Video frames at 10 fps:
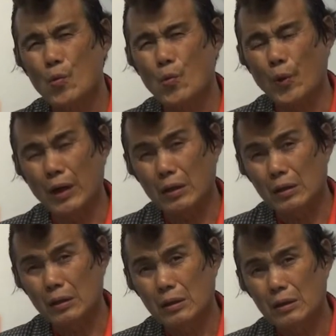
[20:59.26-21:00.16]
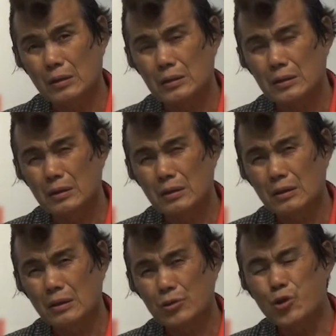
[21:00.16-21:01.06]
where
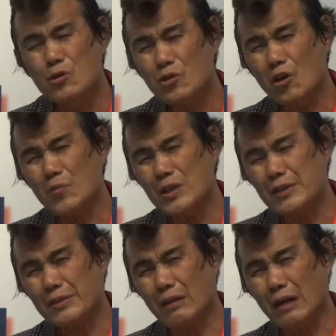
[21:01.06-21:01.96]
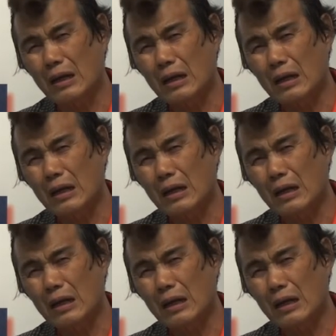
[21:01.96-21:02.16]
children of Israel